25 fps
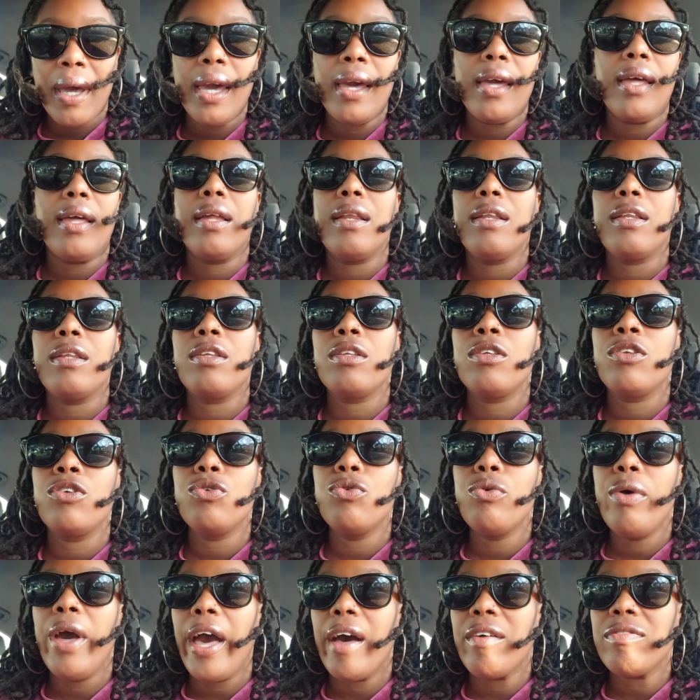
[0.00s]
And
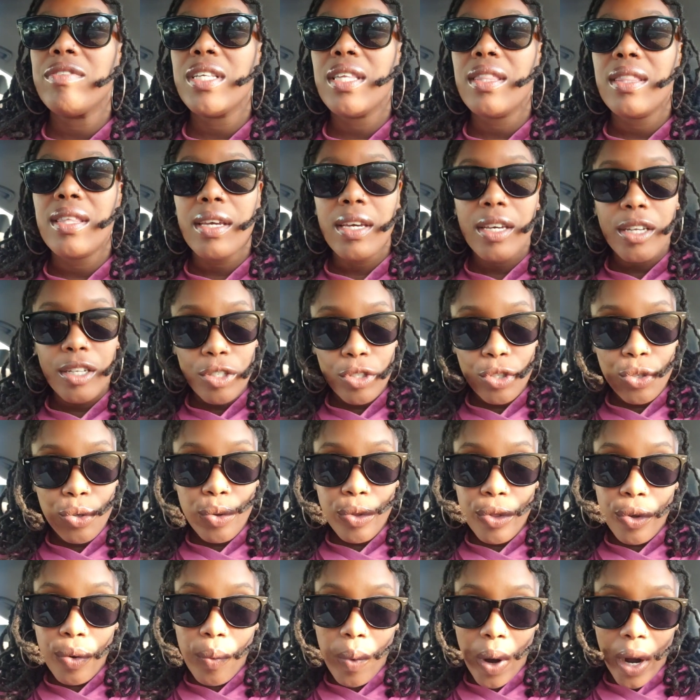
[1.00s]
you have to then do
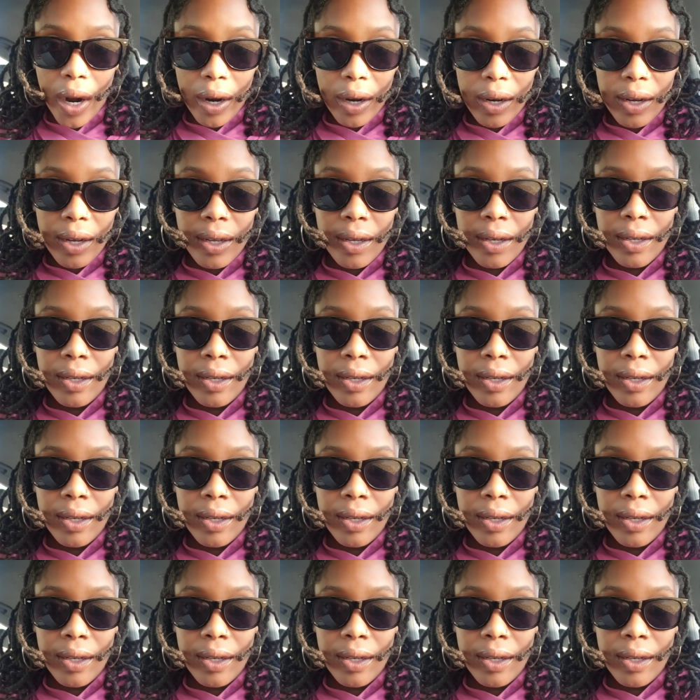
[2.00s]
the work